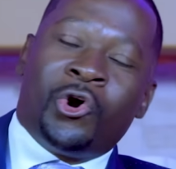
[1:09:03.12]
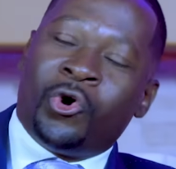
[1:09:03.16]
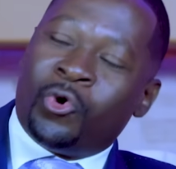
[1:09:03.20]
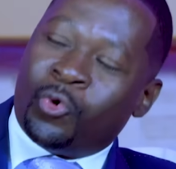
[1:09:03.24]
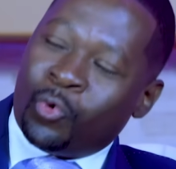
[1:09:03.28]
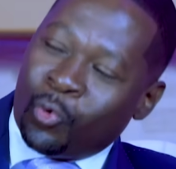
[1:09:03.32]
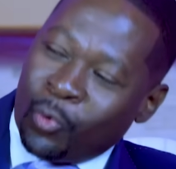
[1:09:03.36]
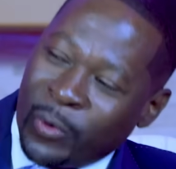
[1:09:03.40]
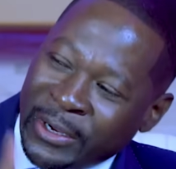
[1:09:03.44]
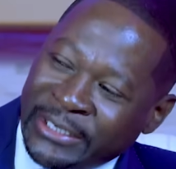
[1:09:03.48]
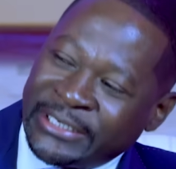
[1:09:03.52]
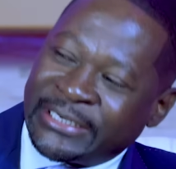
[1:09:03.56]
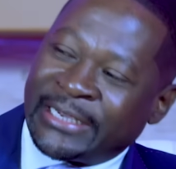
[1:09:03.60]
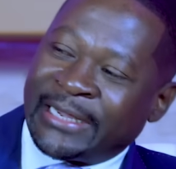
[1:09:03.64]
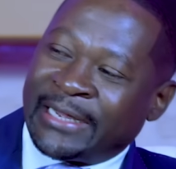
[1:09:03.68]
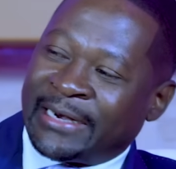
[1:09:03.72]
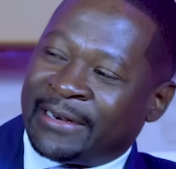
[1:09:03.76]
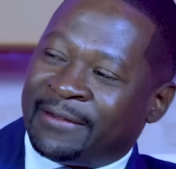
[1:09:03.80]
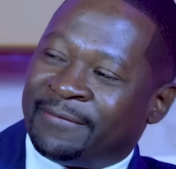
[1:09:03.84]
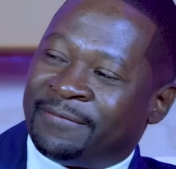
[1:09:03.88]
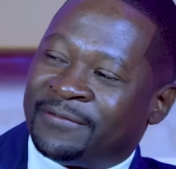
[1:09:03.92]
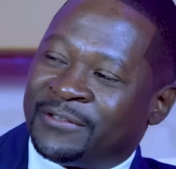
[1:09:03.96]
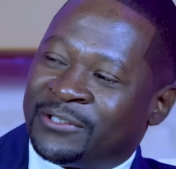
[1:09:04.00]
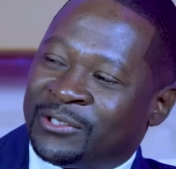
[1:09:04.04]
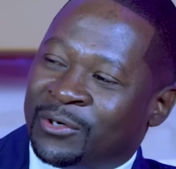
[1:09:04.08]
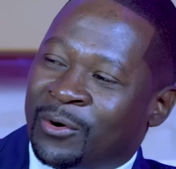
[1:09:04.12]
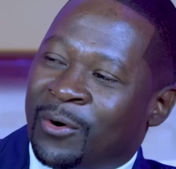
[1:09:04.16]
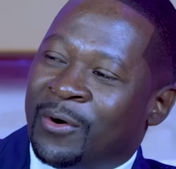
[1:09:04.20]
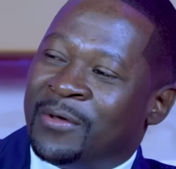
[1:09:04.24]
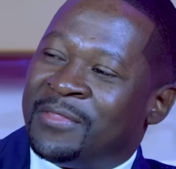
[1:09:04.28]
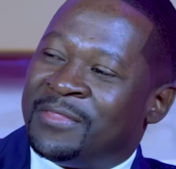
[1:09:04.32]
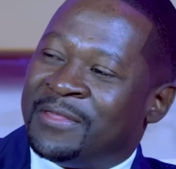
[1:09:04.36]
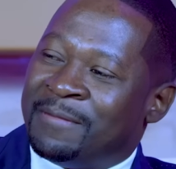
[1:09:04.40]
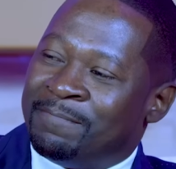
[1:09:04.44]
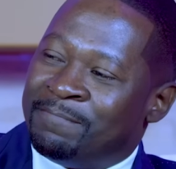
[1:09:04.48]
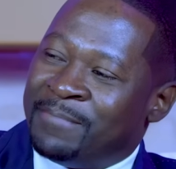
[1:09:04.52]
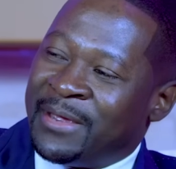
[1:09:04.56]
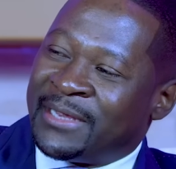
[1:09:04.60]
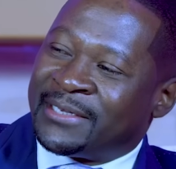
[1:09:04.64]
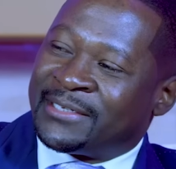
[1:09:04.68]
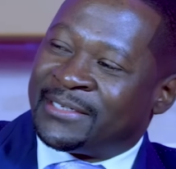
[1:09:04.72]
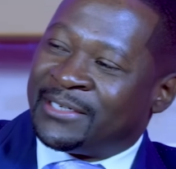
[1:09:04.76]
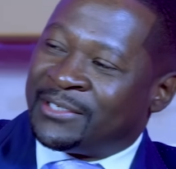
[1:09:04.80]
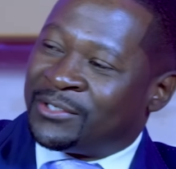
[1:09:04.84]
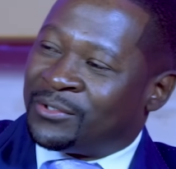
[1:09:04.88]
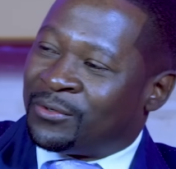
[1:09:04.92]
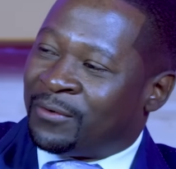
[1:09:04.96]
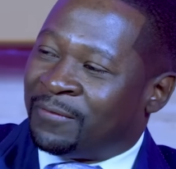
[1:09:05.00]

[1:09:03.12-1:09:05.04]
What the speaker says: witchcraft on the basis